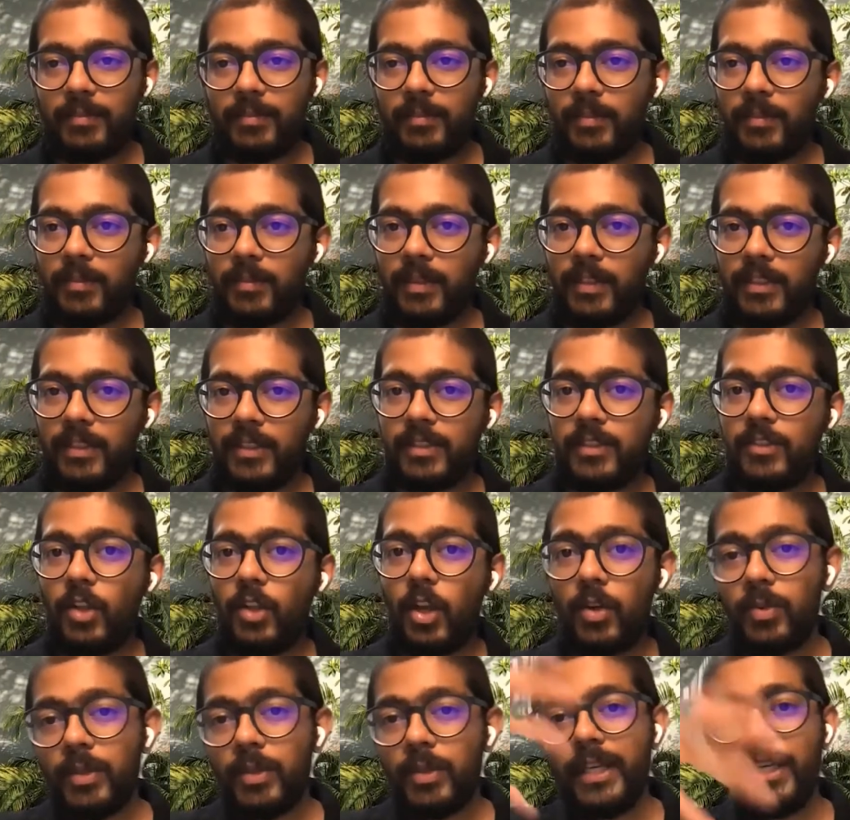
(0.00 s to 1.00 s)
There's
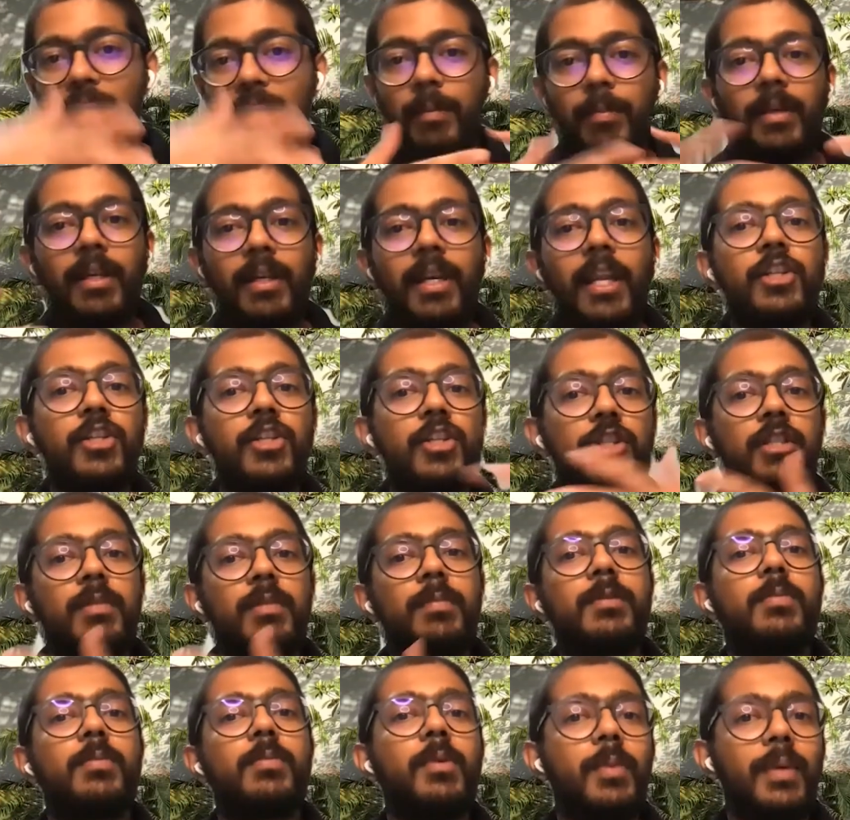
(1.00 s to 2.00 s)
not only deep
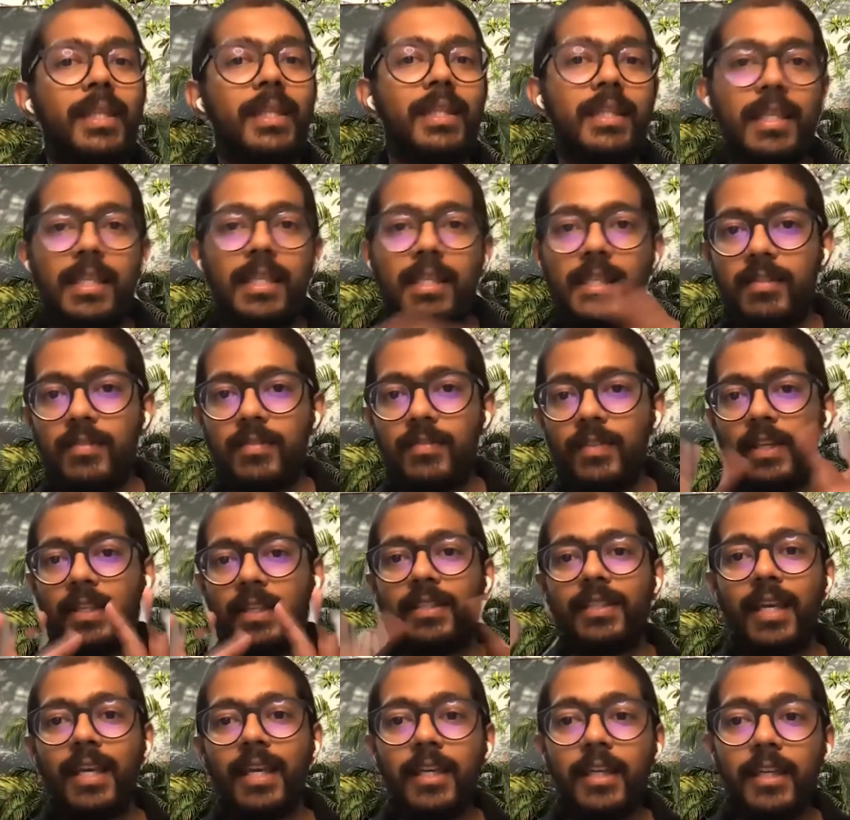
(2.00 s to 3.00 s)
relationships between these
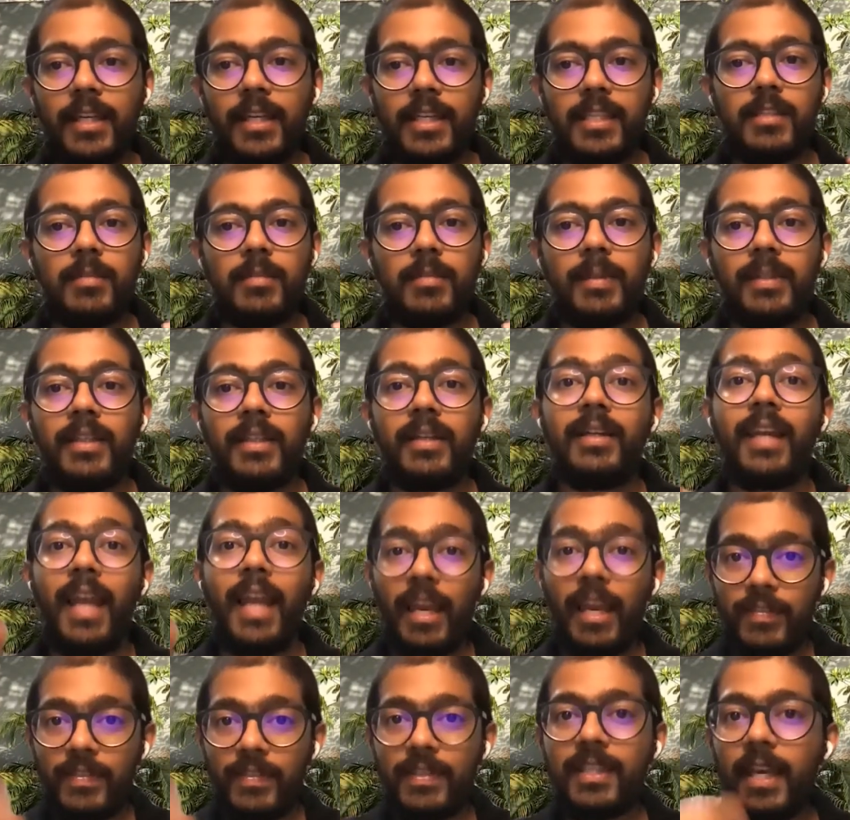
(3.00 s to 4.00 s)
various entities, but their
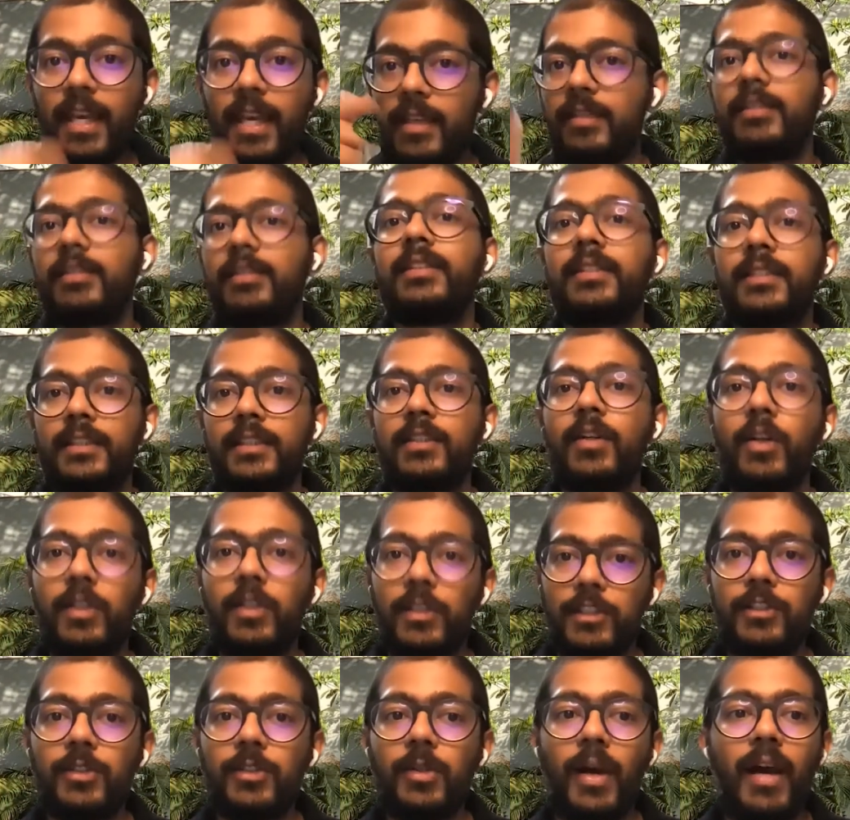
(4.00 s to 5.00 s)
life cycles
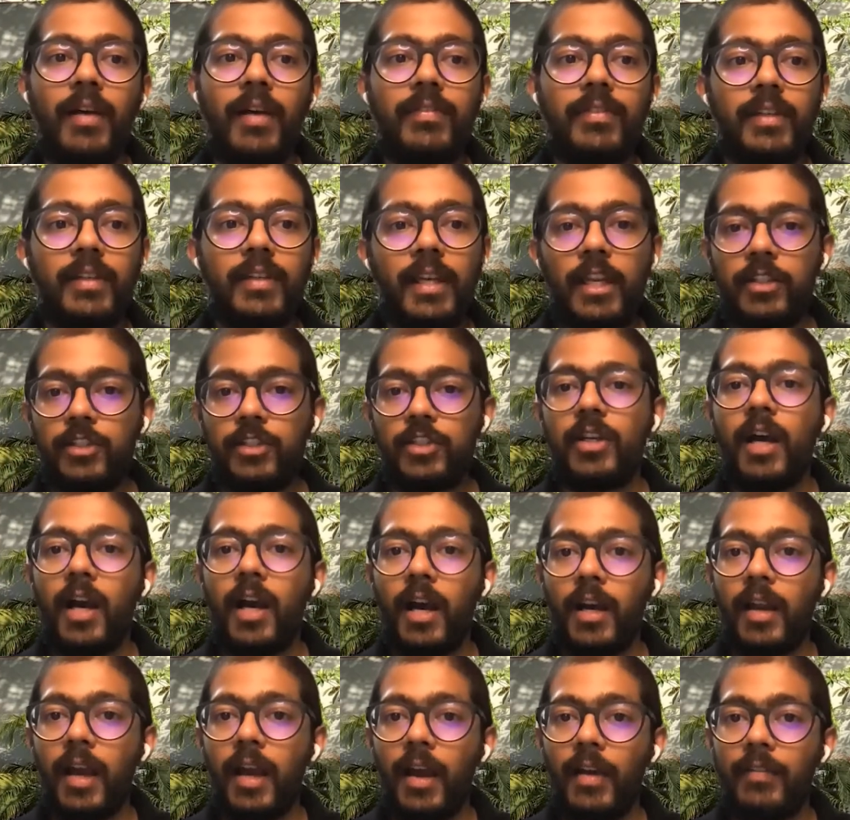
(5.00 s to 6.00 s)
also are
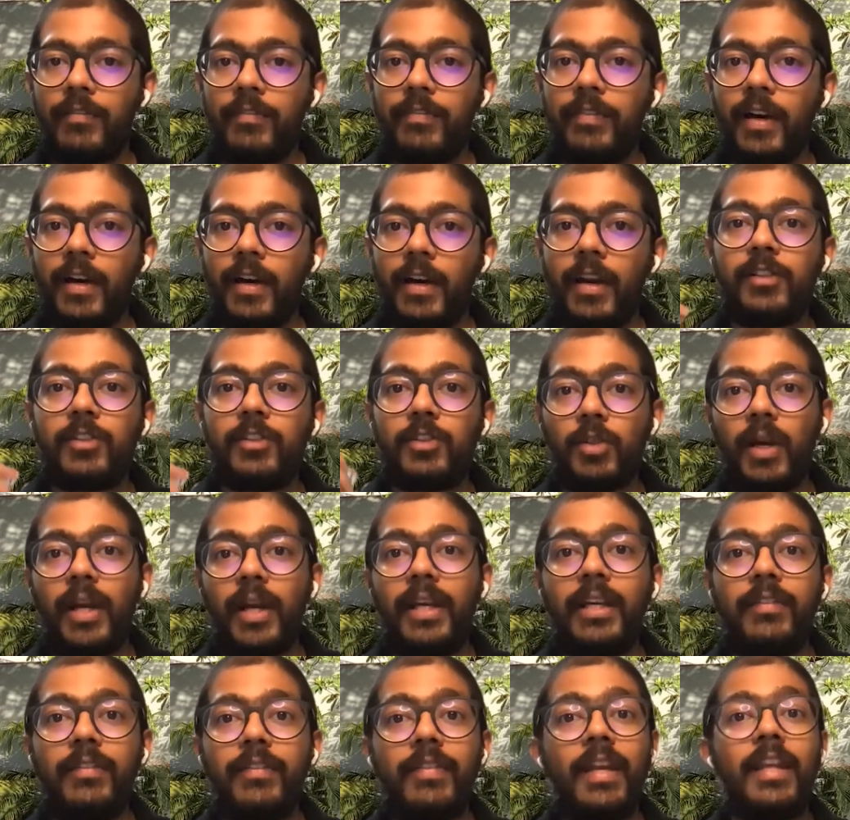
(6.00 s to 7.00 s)
also
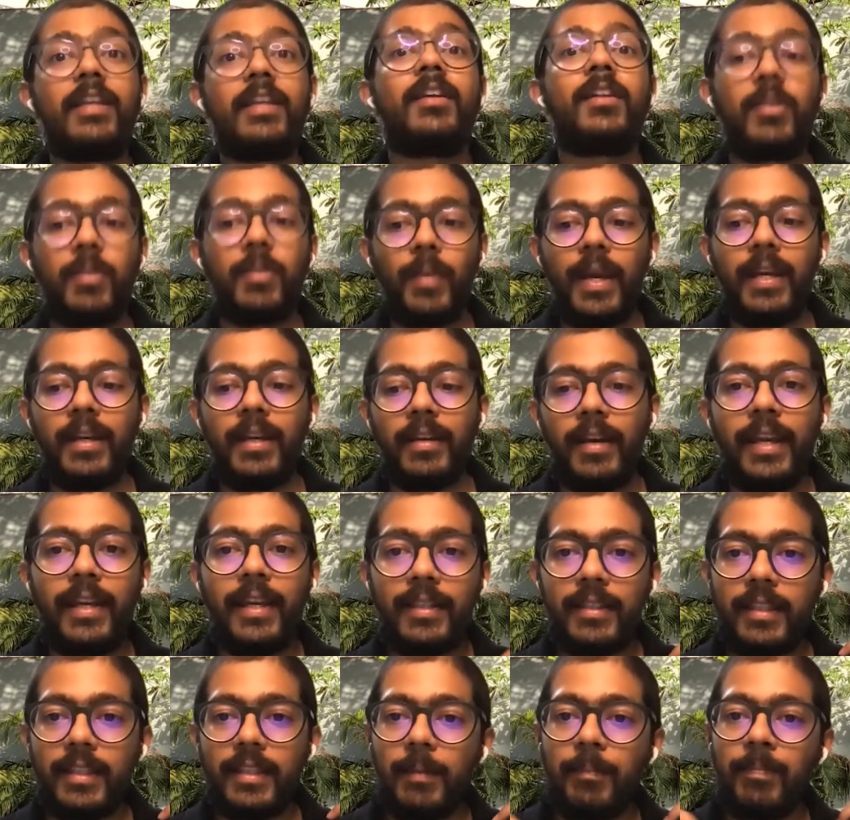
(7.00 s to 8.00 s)
kind of intertwined, right?
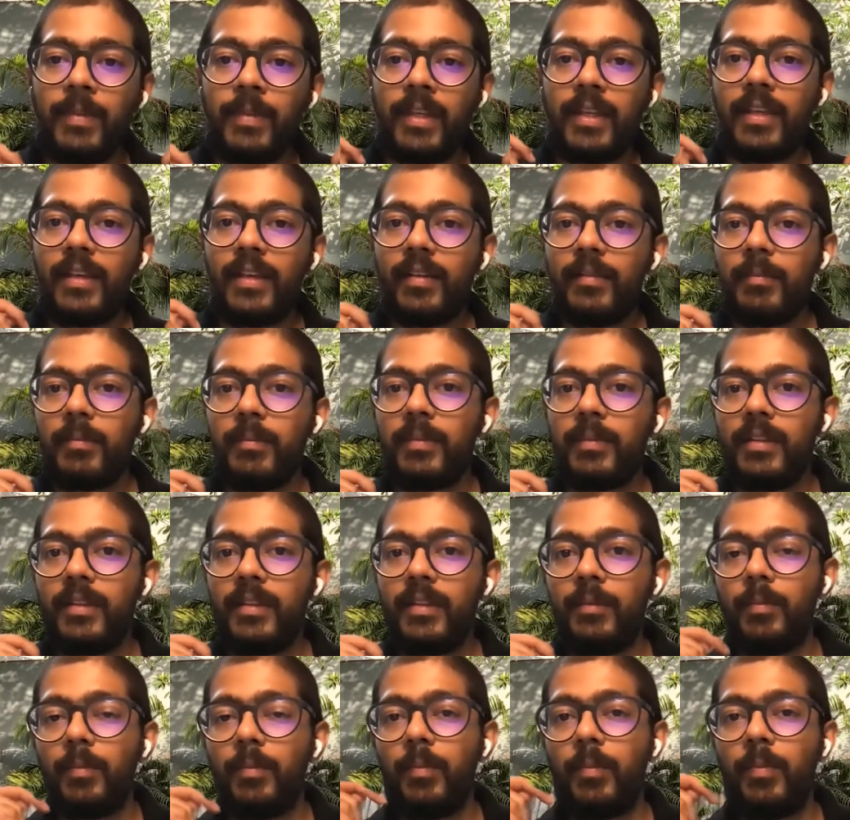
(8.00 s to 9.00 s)

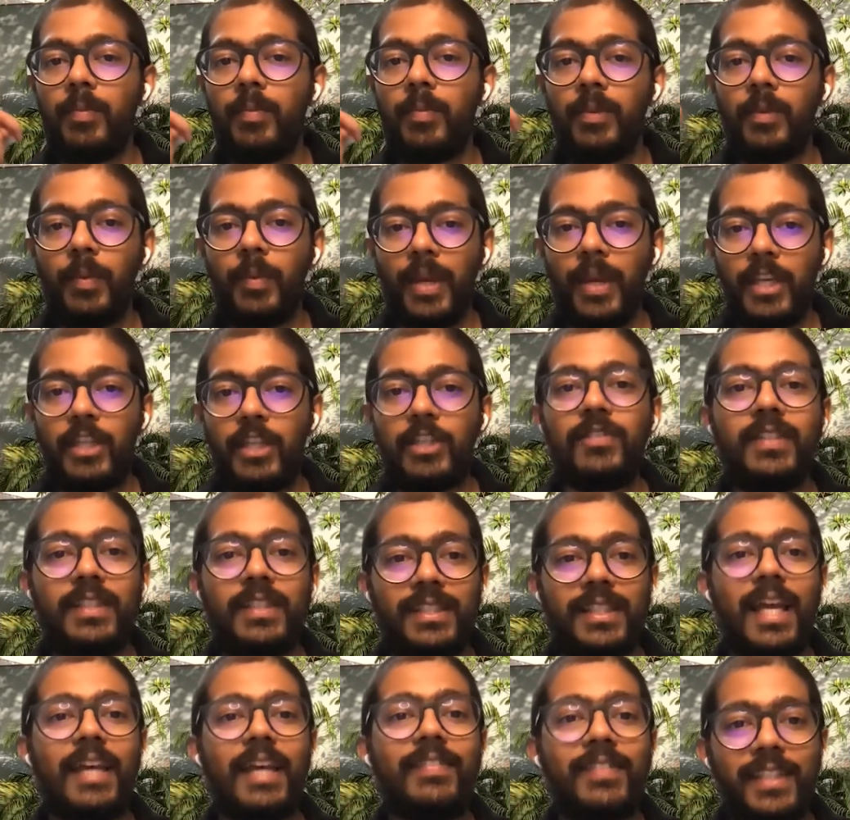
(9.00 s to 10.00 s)
The way each of these
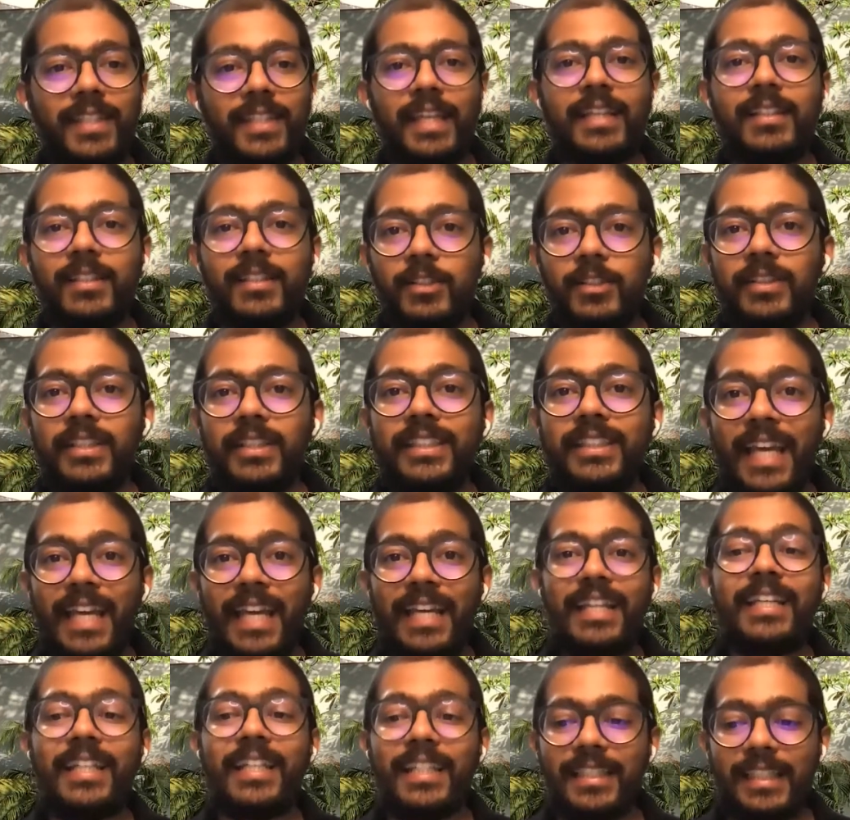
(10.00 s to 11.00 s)
life cycles of these
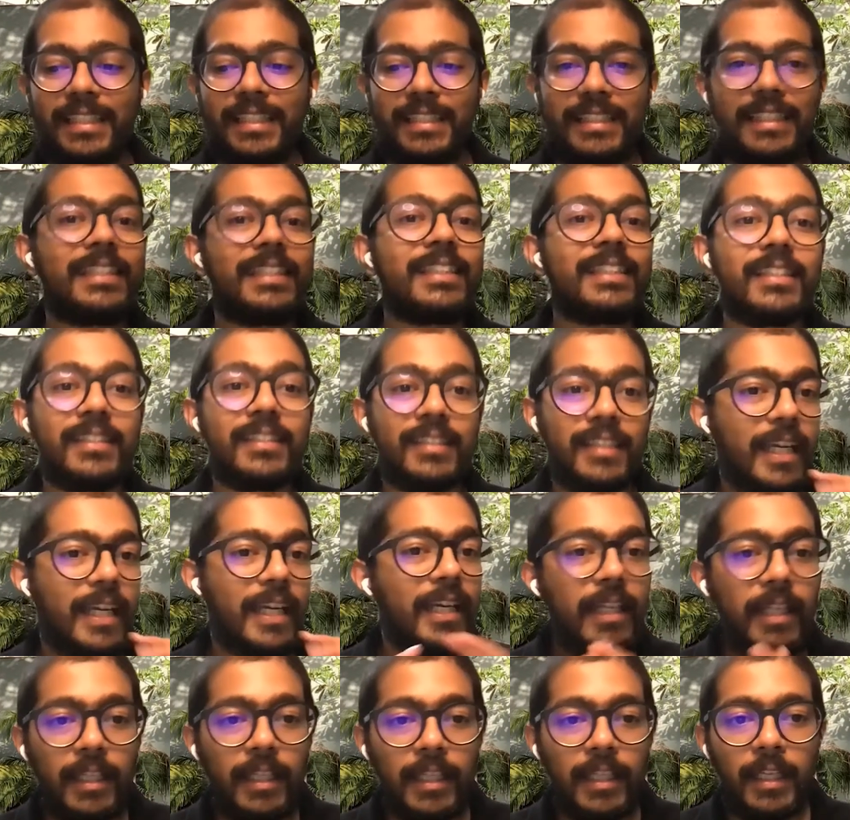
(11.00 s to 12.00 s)
entities exist, right?